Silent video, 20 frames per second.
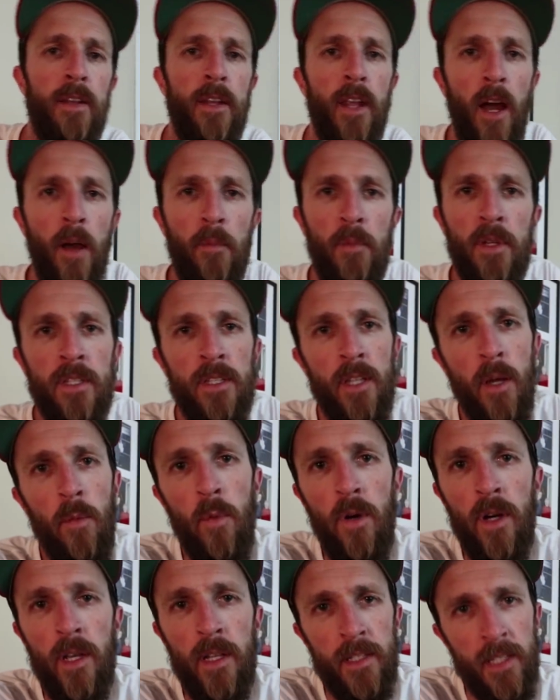Now I'm a
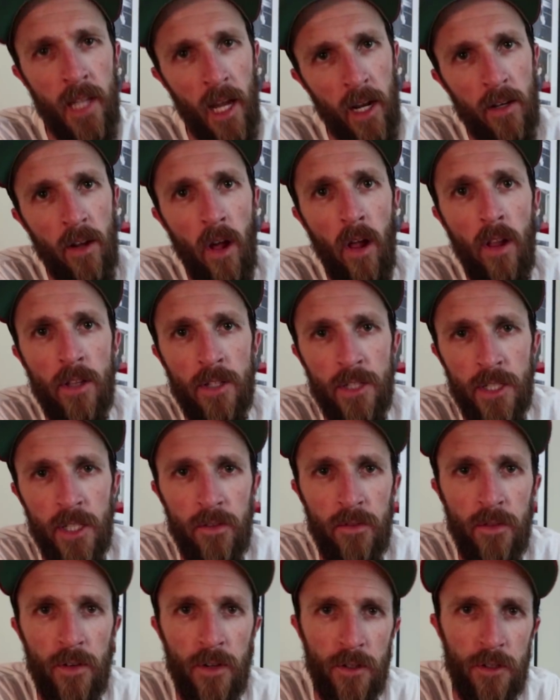somewhat technology
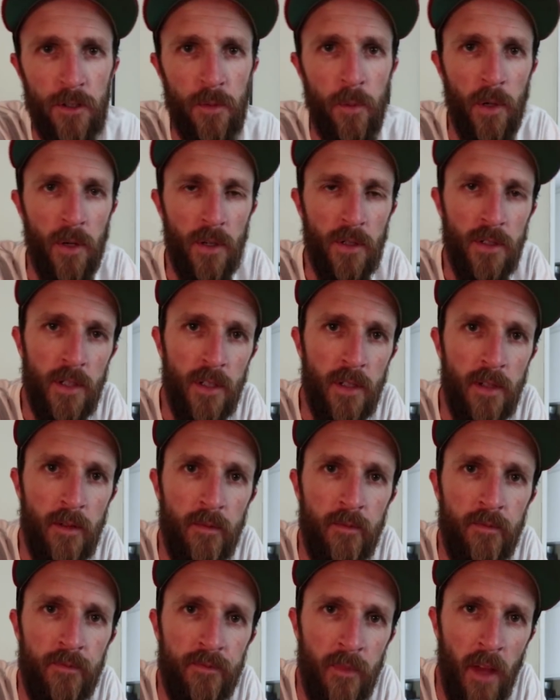averse person.
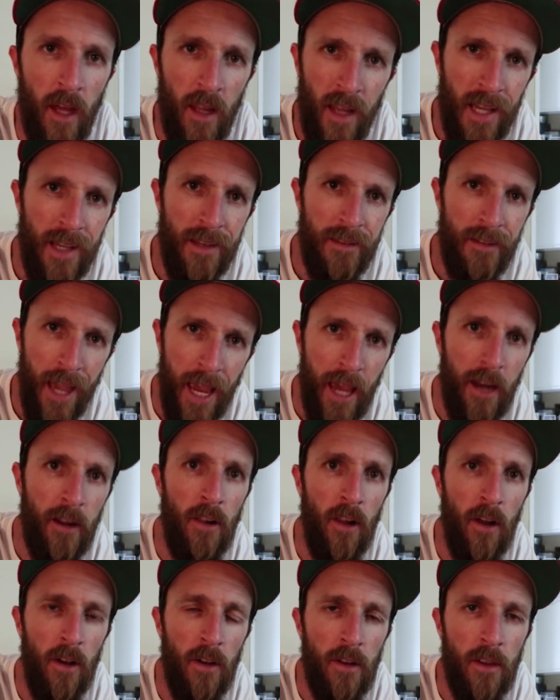I like
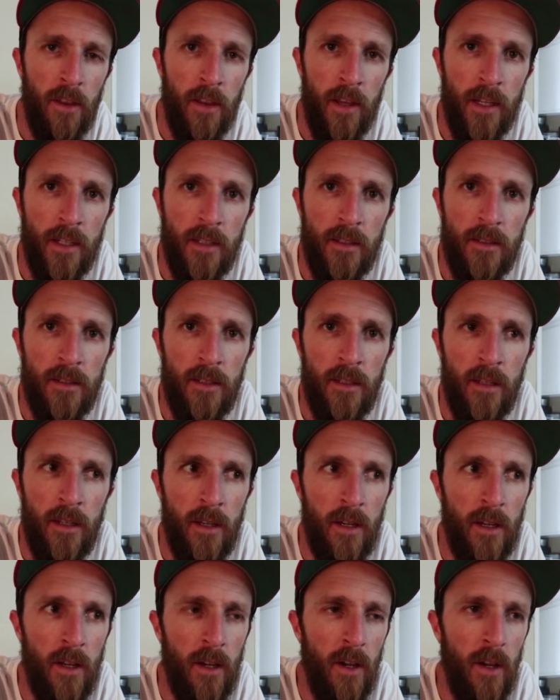analog things.
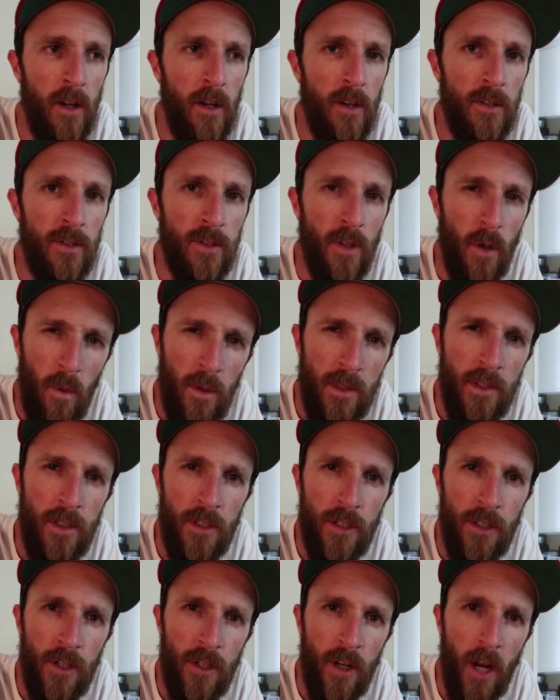So I
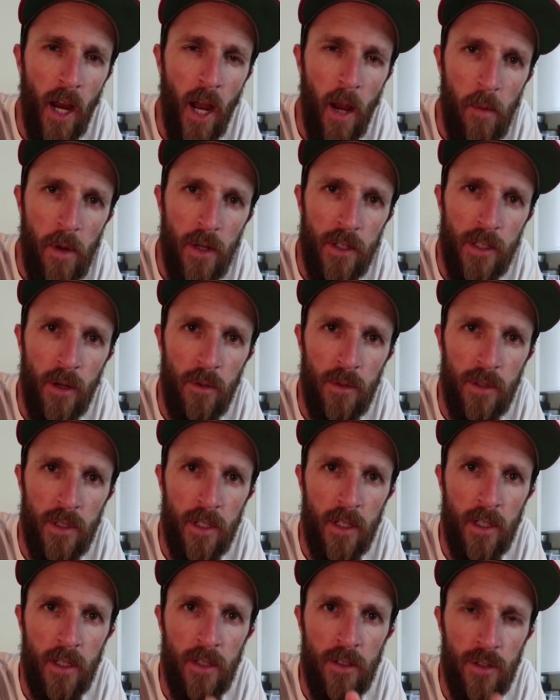wasn't sure how much I was
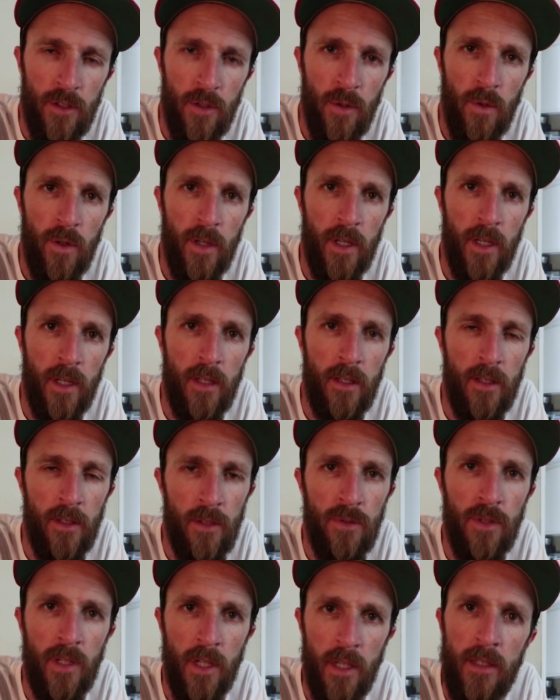gonna enjoy
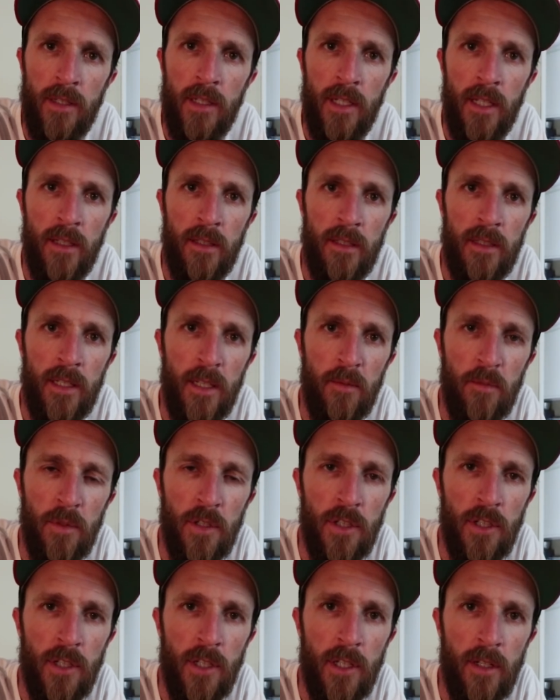using a CNC
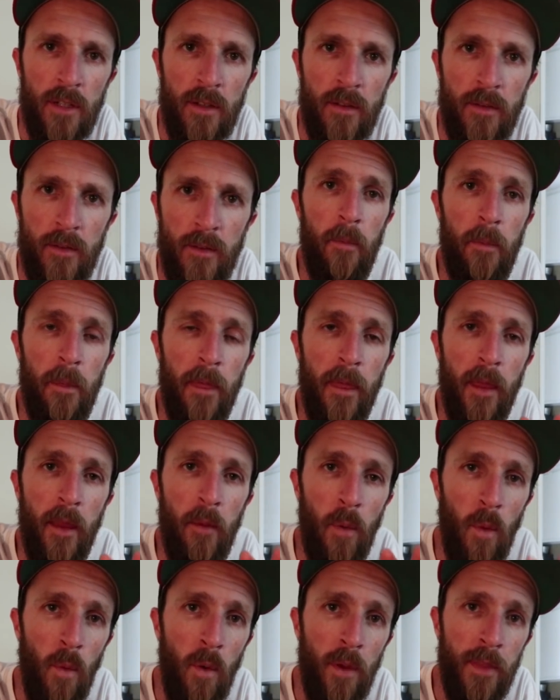machine.
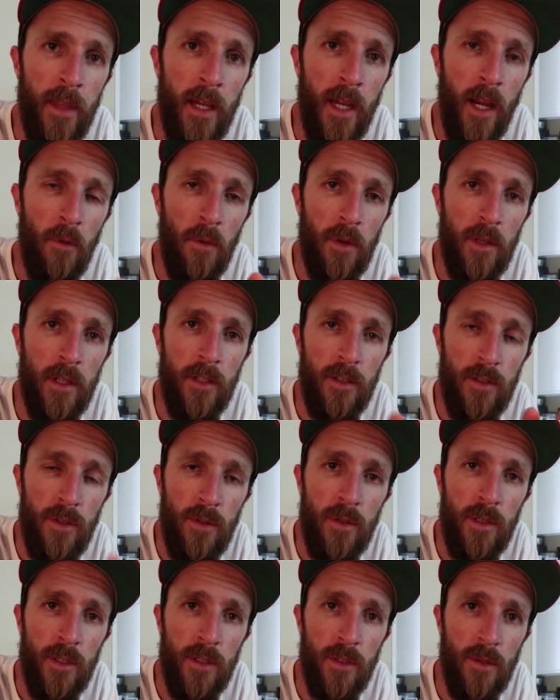But one thing I really
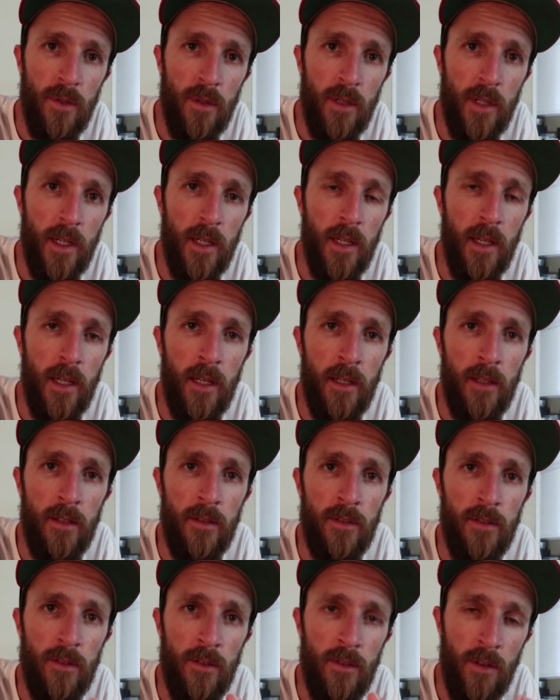do enjoy
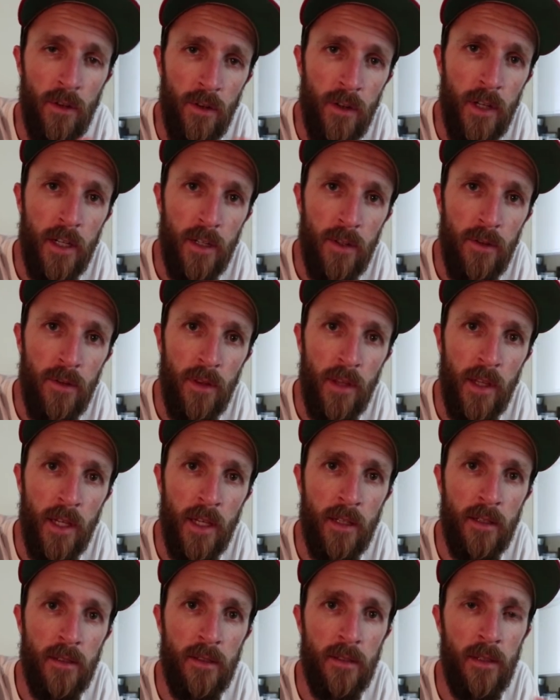is learning new
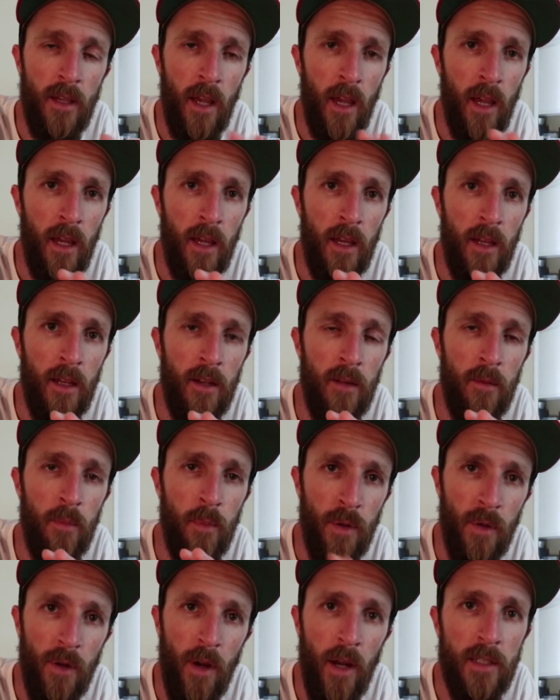things and
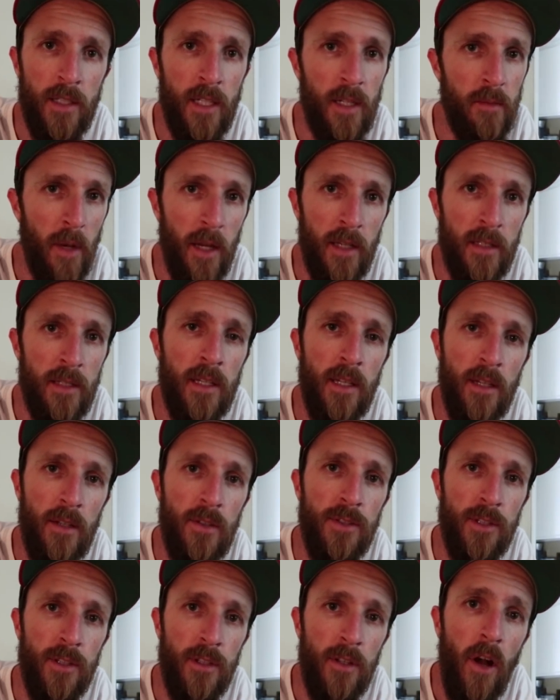progressing my
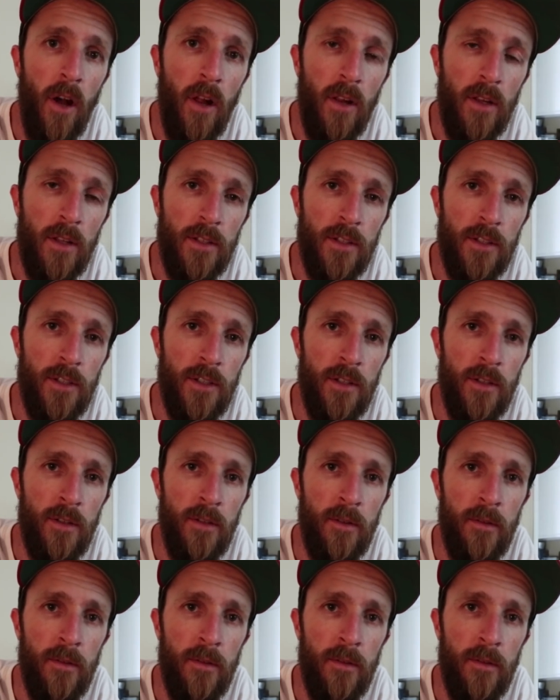skills and knowledge.